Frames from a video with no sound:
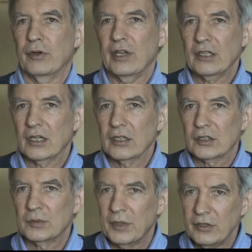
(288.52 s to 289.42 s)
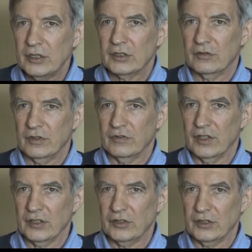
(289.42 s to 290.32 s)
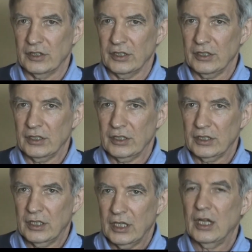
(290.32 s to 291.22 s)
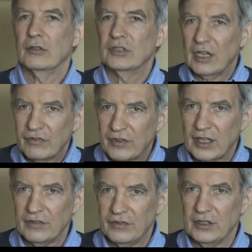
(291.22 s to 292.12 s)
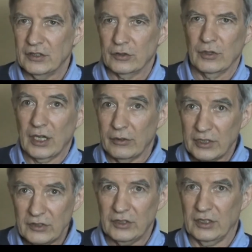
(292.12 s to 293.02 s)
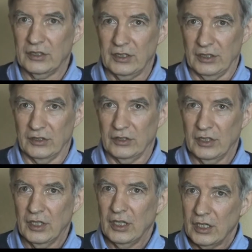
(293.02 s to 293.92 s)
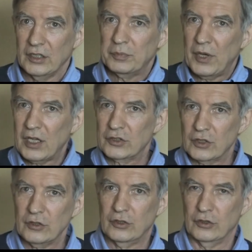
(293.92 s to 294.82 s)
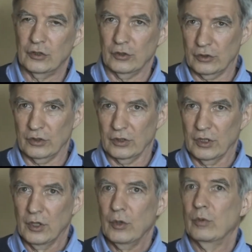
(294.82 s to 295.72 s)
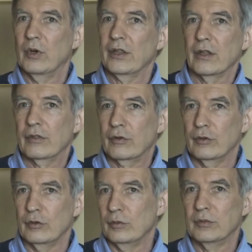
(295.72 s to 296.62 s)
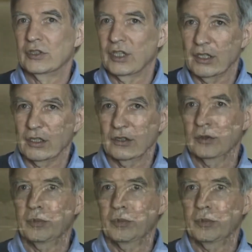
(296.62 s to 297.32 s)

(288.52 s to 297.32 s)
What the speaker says: parental experience of adversity, how tough life is or how easy it is passed on to children, whether through maternal